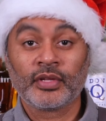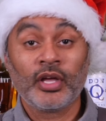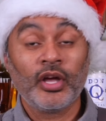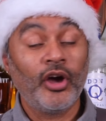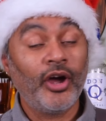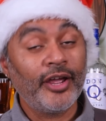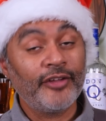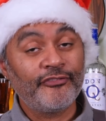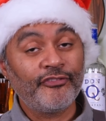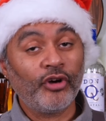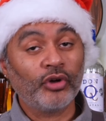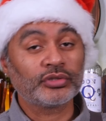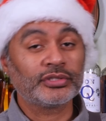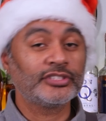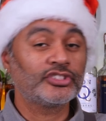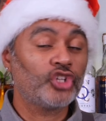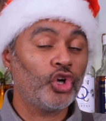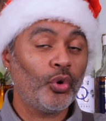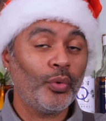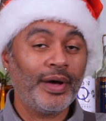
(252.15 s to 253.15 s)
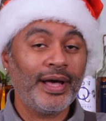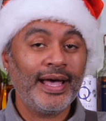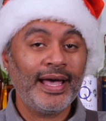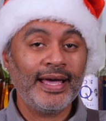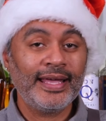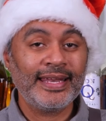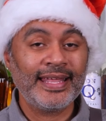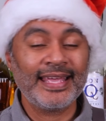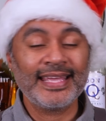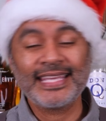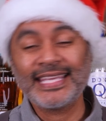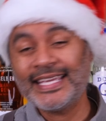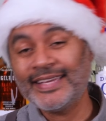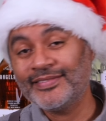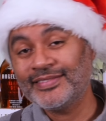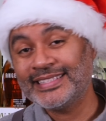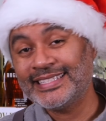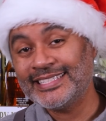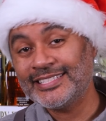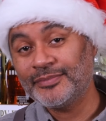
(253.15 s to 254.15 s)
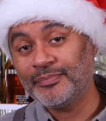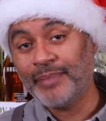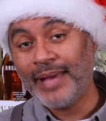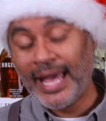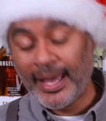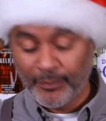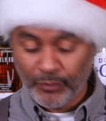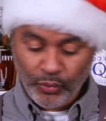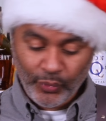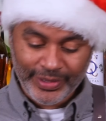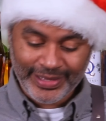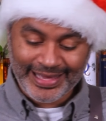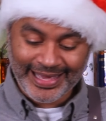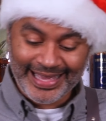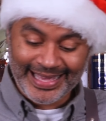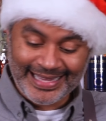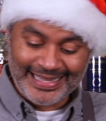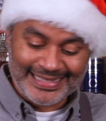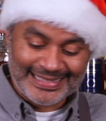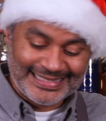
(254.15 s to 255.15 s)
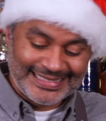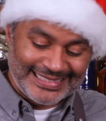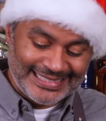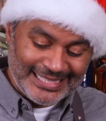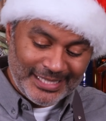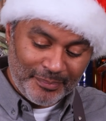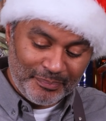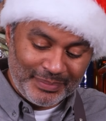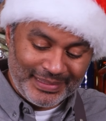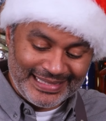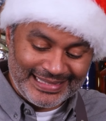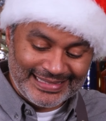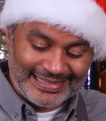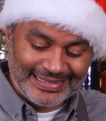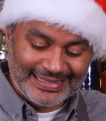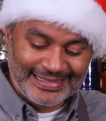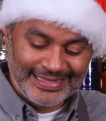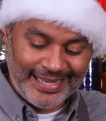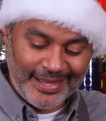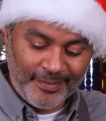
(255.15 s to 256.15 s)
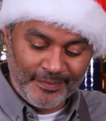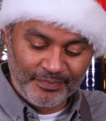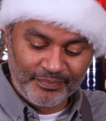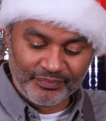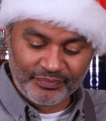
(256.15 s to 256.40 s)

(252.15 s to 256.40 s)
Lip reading: All right, folks, let's go ahead and give this bad boy a sippy sip.